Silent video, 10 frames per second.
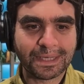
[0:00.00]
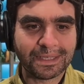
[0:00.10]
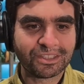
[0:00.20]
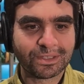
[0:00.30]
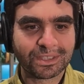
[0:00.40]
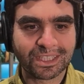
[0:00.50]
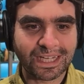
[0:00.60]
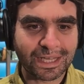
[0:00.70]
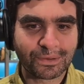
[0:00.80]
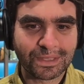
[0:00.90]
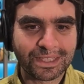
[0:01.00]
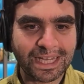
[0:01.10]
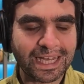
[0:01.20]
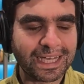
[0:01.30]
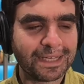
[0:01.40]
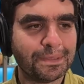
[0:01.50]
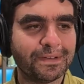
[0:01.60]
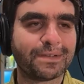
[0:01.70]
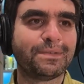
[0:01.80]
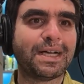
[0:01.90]
I'd sort of slog through the day and be
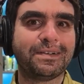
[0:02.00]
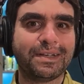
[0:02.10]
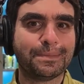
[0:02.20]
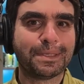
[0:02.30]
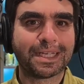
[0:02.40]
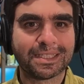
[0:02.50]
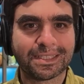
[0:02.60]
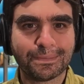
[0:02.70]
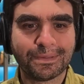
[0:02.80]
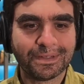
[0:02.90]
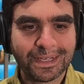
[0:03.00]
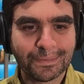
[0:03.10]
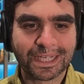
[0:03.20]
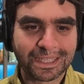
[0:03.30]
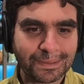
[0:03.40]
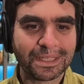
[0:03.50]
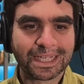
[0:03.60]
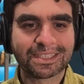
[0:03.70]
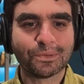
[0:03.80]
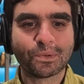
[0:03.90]
like, finally, I'm going to get to some place. I'm going to
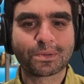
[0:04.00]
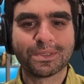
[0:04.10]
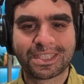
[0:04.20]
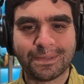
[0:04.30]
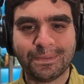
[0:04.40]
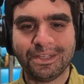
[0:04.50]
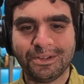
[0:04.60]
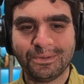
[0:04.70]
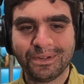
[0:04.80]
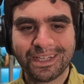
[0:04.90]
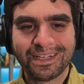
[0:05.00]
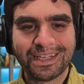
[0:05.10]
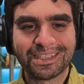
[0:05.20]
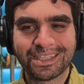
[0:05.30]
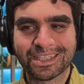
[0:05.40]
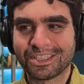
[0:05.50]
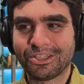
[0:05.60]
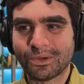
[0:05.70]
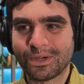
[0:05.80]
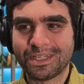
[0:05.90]
get to work with someone who is just a
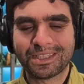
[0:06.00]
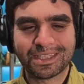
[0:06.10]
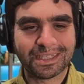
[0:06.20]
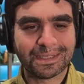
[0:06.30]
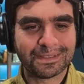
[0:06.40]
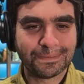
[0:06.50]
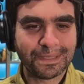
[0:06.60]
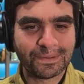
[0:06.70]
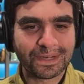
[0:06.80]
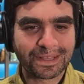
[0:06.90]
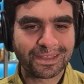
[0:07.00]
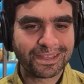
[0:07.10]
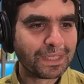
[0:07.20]
joy to be with.